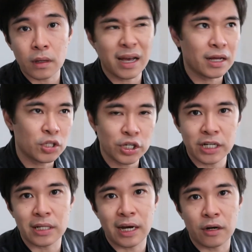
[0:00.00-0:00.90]
I turned
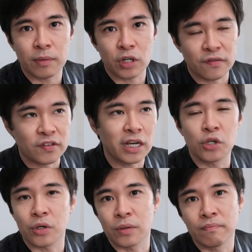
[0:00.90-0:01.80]
it down because of
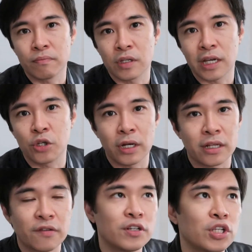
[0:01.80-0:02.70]
scheduling
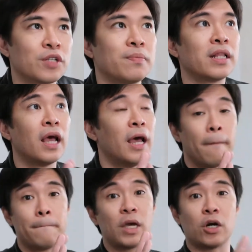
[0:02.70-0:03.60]
differences, but
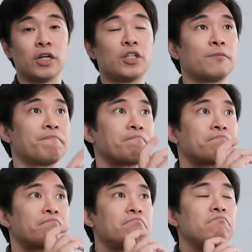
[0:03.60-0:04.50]
because
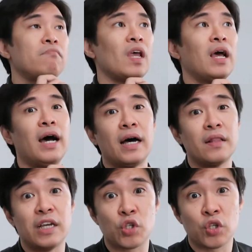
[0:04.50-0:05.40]

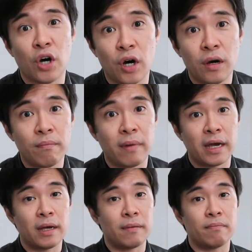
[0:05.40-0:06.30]
they saw
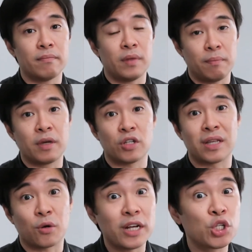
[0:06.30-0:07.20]
because
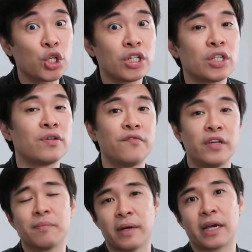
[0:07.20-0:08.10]
the questions
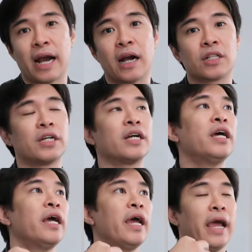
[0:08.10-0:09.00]
revealed my
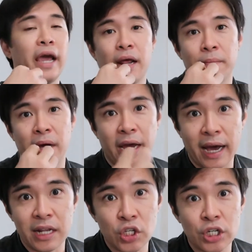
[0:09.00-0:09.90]
character and my
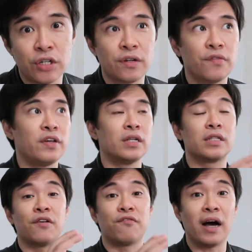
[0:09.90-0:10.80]
answers
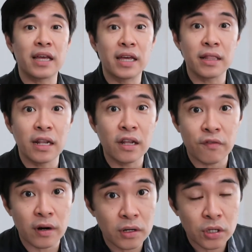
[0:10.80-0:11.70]
revealed if I can
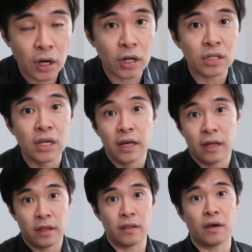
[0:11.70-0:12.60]
deliver results,
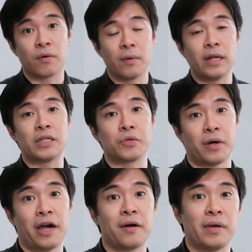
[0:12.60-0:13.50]
then they were willing to
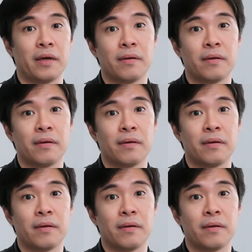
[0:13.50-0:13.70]
hire me.